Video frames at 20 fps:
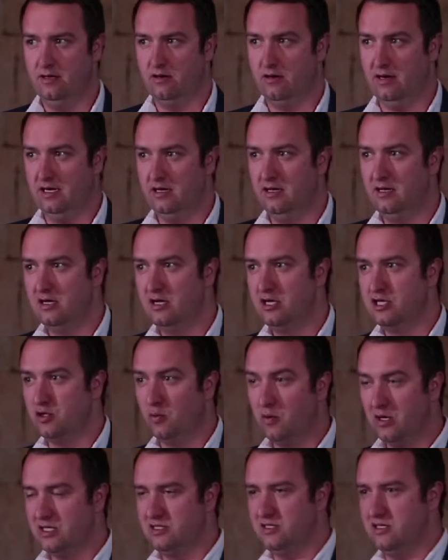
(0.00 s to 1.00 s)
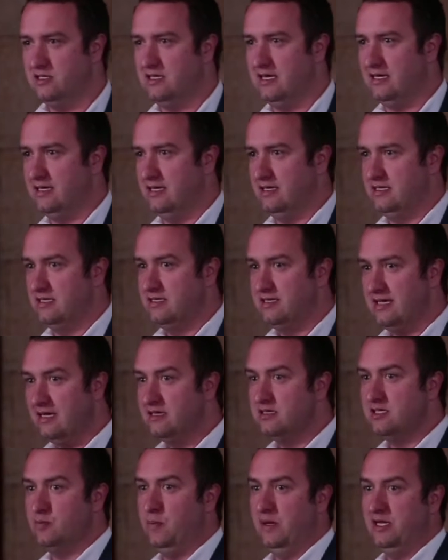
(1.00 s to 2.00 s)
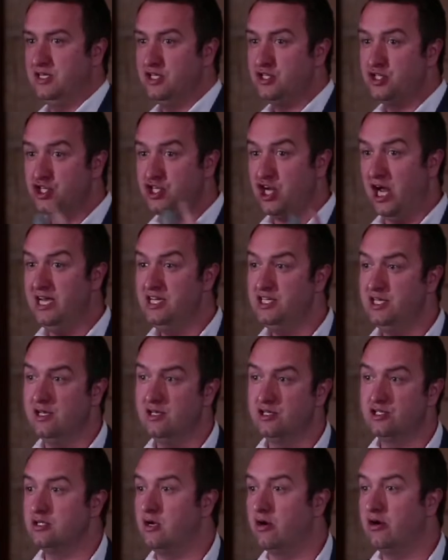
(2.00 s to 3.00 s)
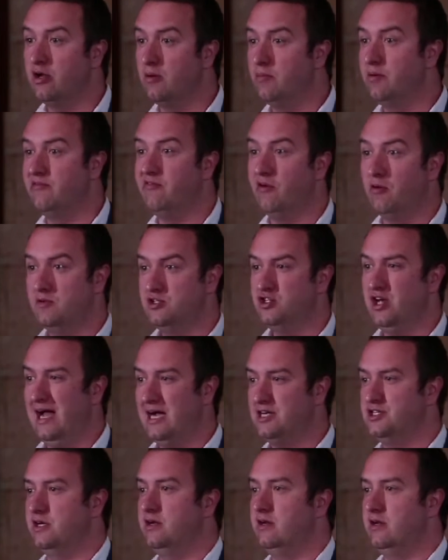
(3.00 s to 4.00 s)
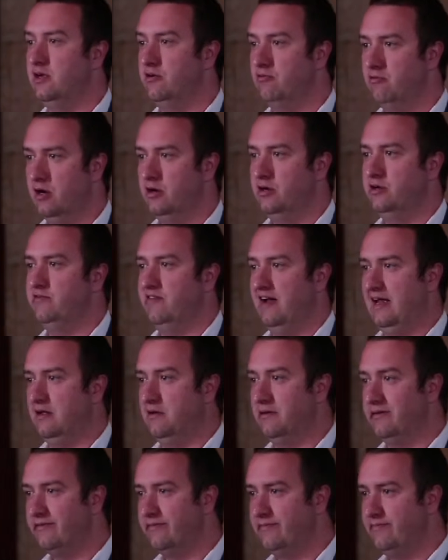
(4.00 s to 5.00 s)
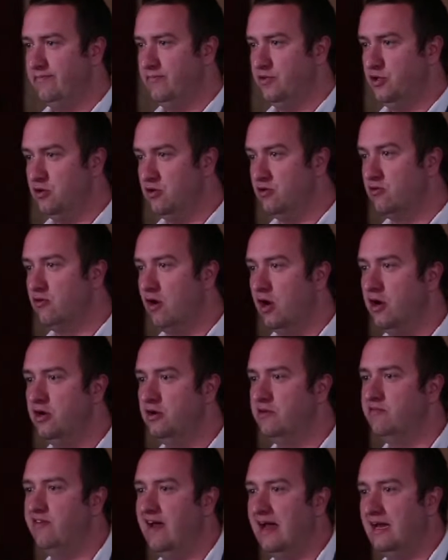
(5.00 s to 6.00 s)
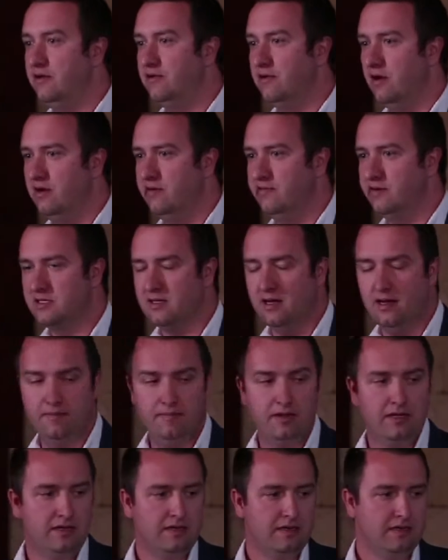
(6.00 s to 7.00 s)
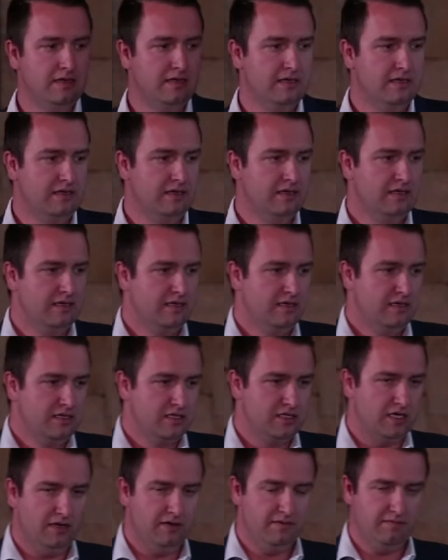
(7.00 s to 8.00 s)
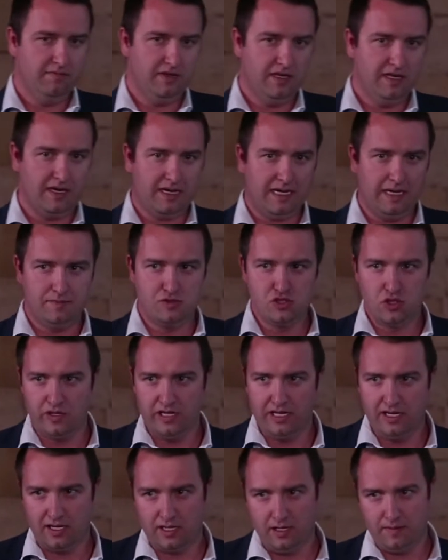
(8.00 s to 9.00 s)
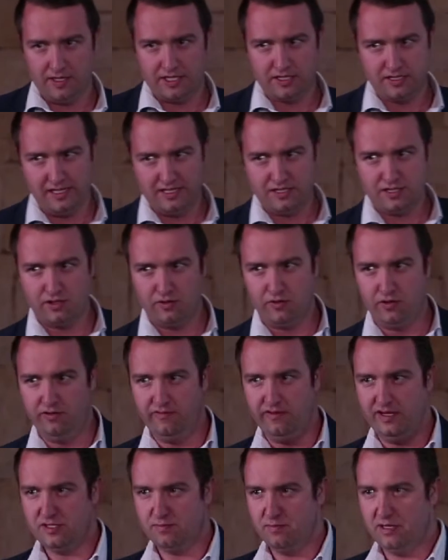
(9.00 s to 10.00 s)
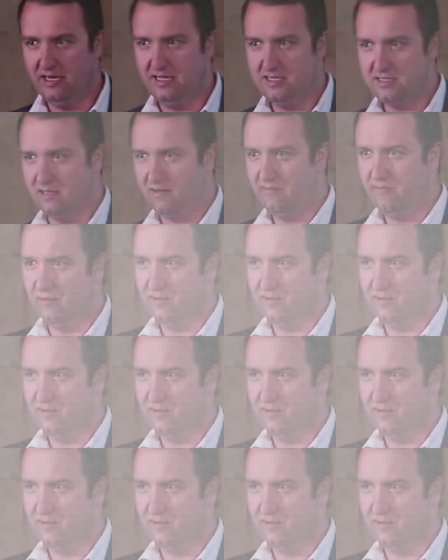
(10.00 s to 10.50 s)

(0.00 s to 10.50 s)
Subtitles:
Right. So what does this tell us? This tells us by just chasing historical performance, you're actually going to erode value. You erode value over time. So here comes your economics lesson or investment lesson